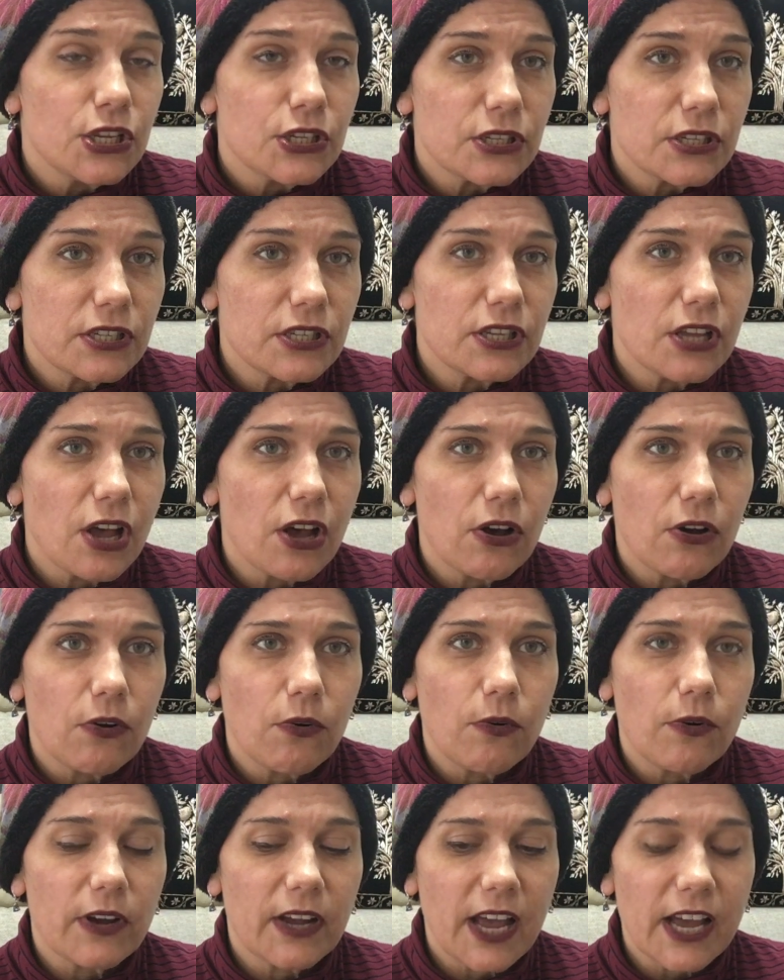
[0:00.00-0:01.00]

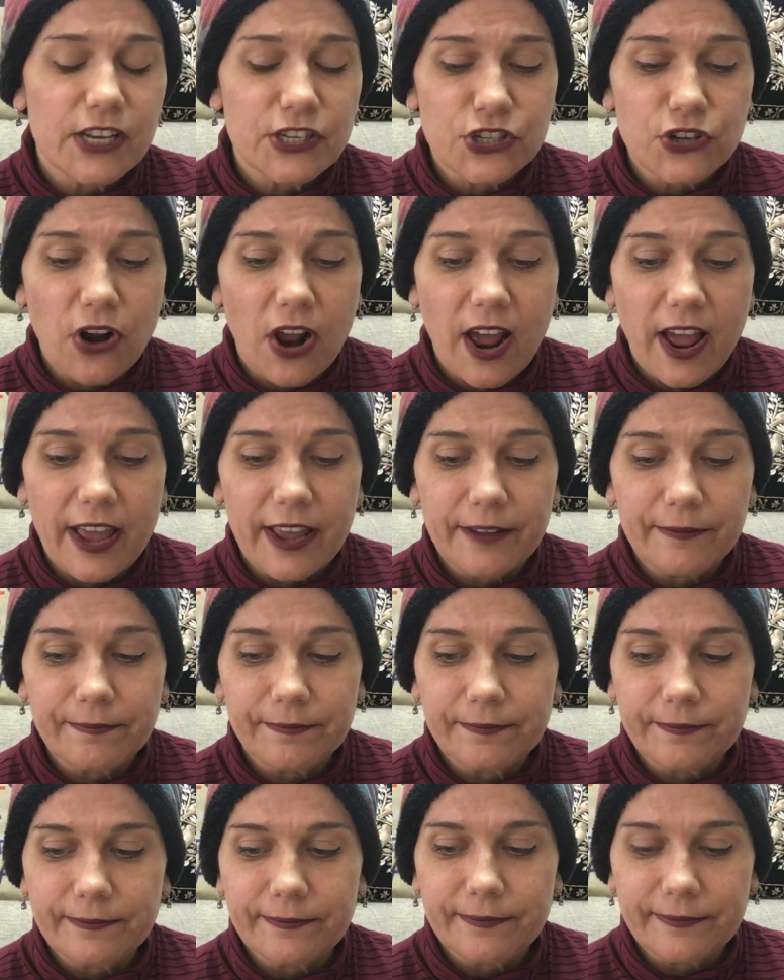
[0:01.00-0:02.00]
So, cut and dry,
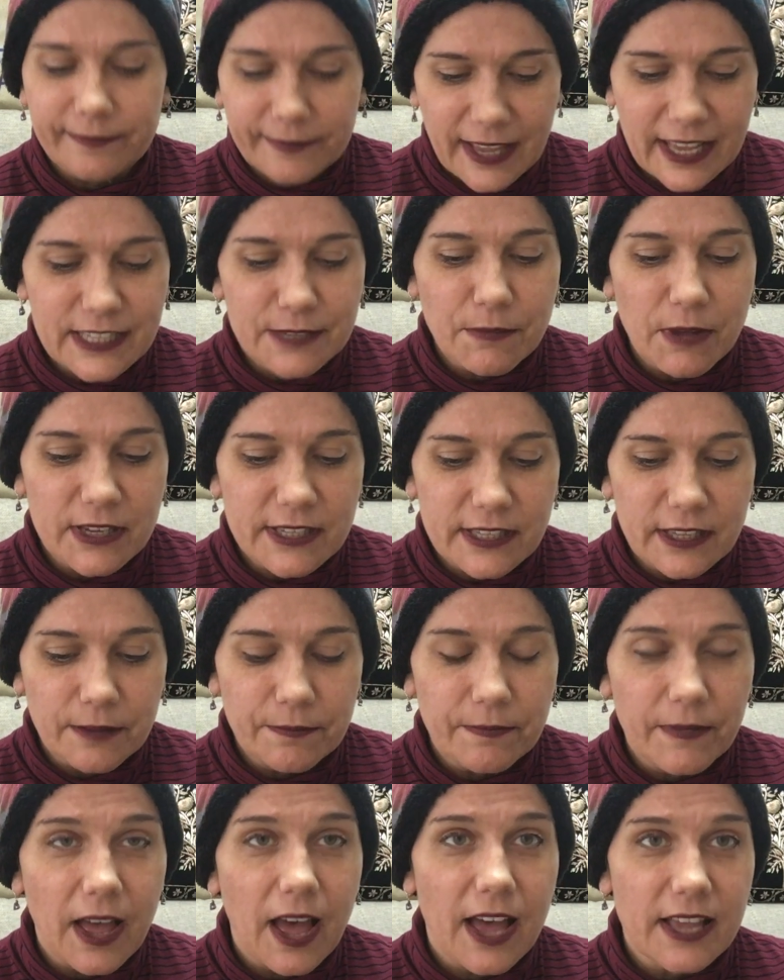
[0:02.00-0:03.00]
as a
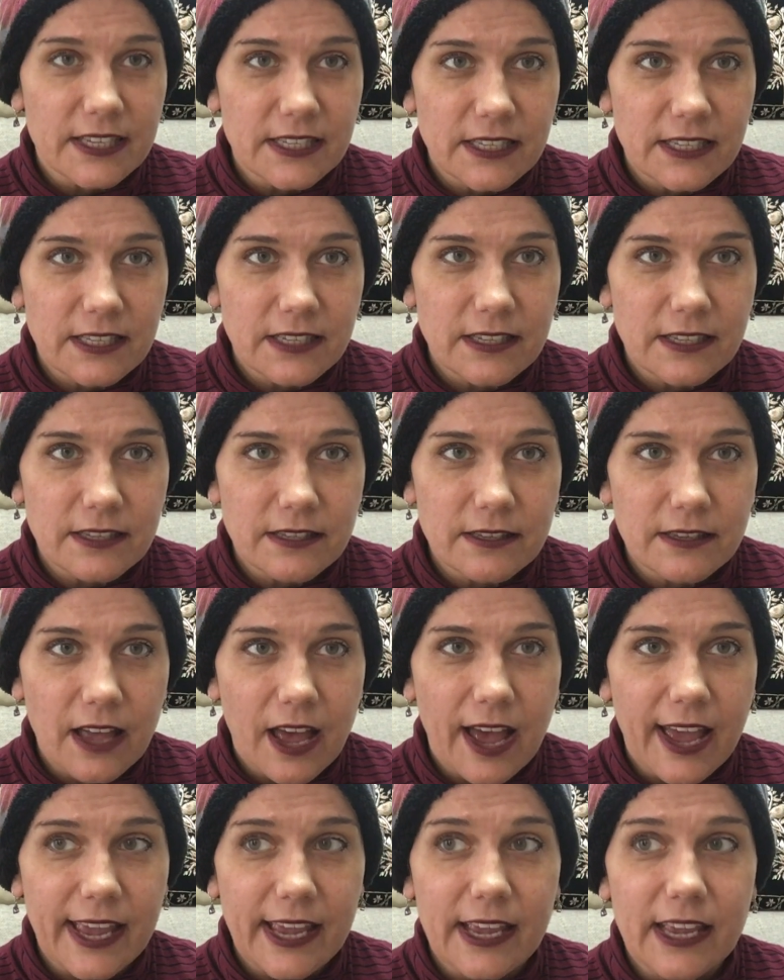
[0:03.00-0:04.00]
Muslim, I,
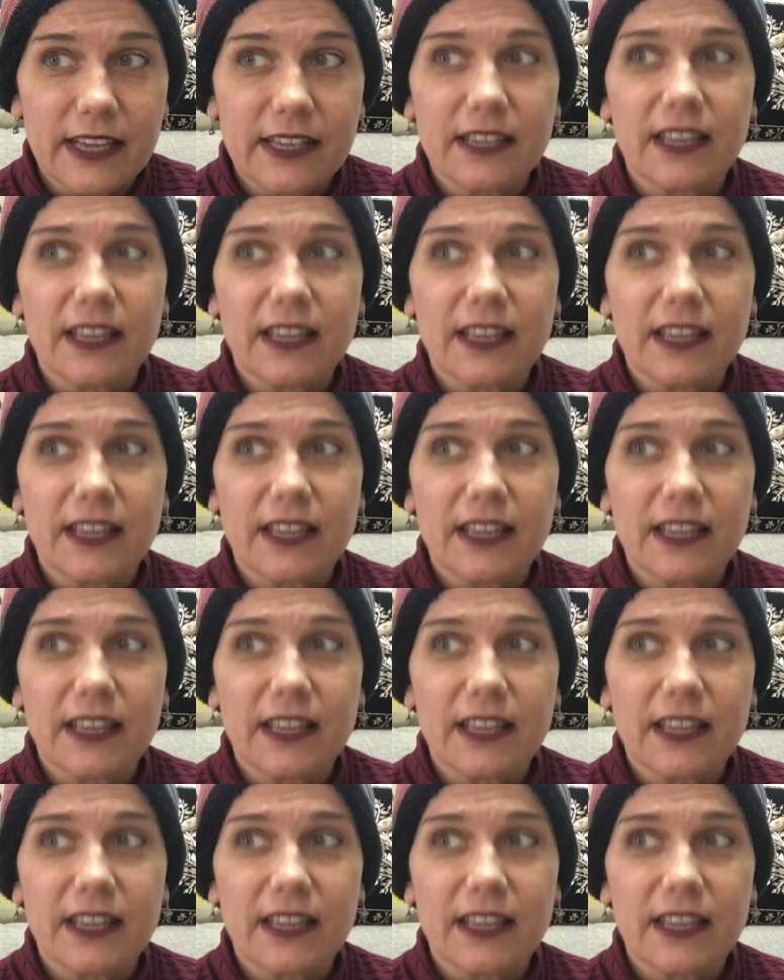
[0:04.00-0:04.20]
I